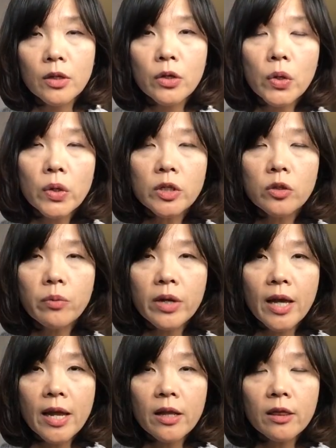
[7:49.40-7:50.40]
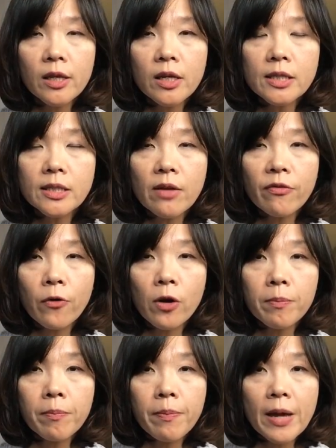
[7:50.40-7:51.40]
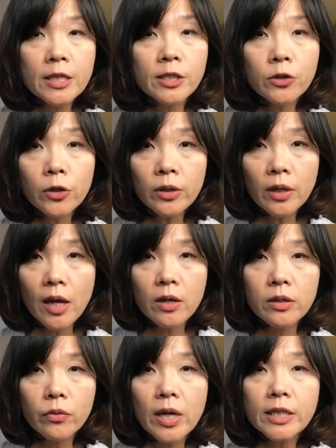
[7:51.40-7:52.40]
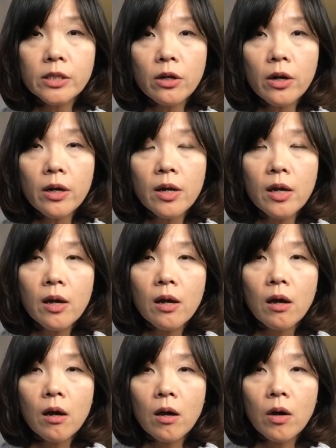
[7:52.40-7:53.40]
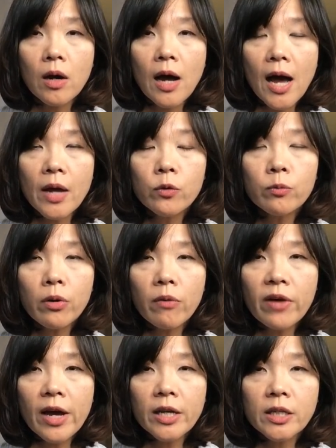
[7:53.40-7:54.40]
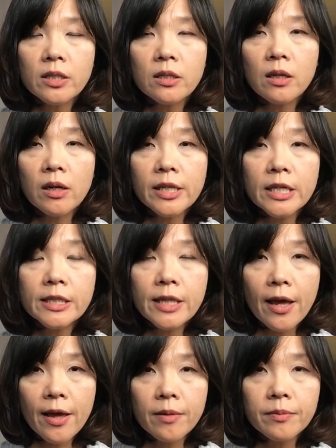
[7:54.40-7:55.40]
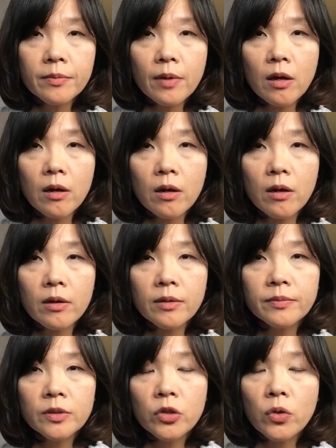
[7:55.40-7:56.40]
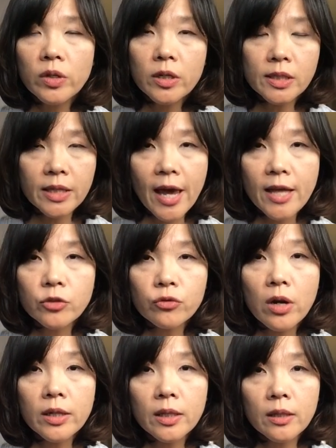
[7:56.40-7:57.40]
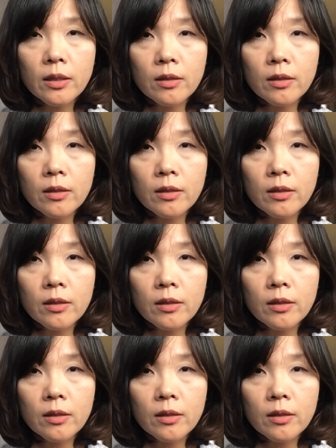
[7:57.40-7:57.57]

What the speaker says: You don't need to bring anything except for a pencil and an eraser. I will provide the exam. You don't need a Scantron.